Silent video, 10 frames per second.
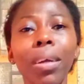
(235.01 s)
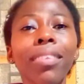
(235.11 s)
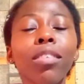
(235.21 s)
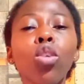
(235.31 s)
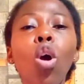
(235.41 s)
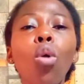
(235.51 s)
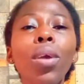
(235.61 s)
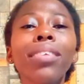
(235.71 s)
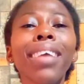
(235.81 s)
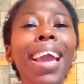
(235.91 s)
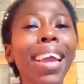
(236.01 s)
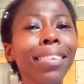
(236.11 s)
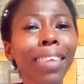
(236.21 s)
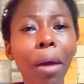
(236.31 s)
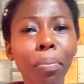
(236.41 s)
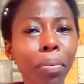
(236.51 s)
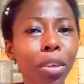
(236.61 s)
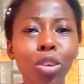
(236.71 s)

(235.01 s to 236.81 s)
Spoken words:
But it always ends up